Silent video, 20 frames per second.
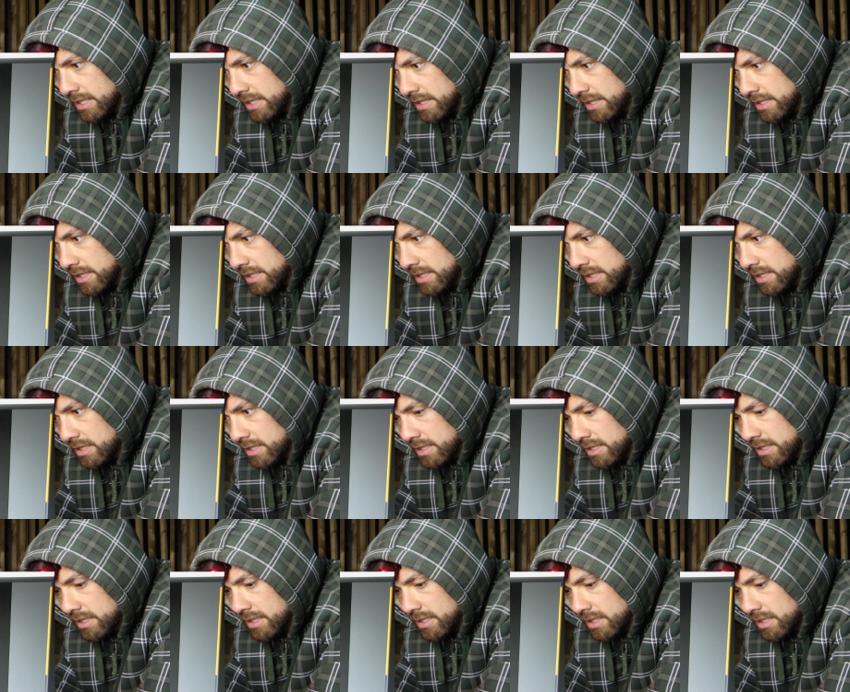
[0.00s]

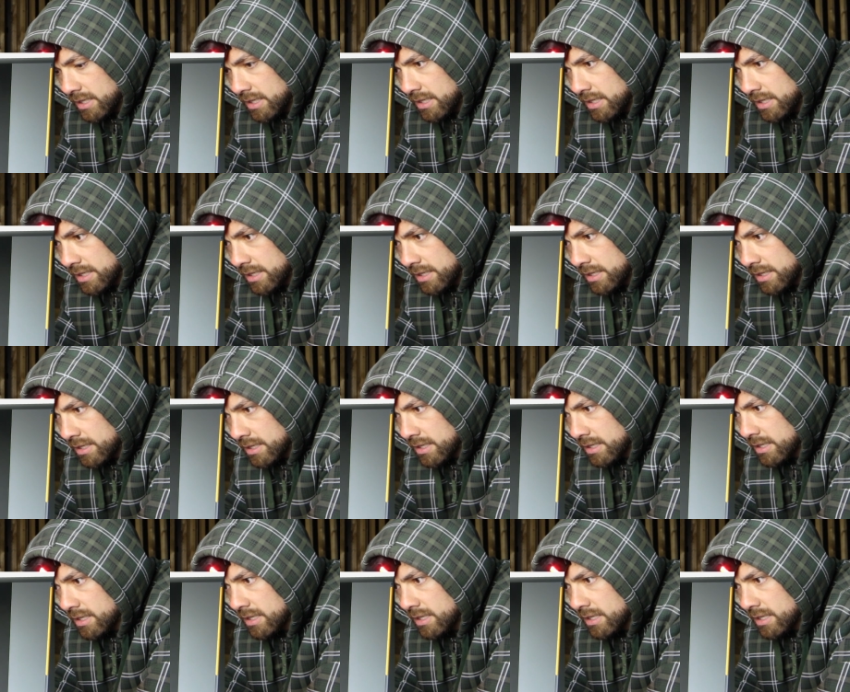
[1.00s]

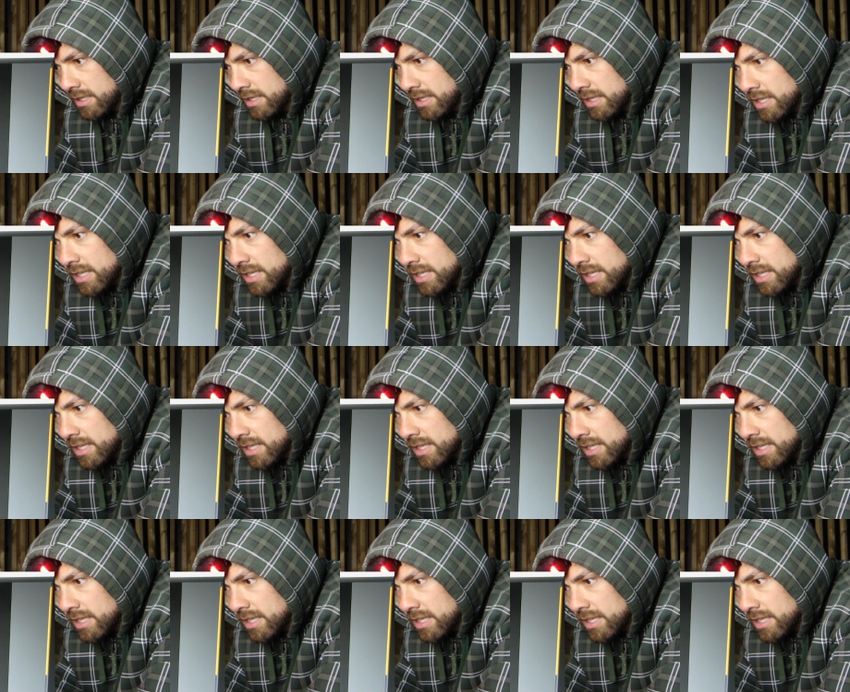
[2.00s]
No one is speaking in this clip.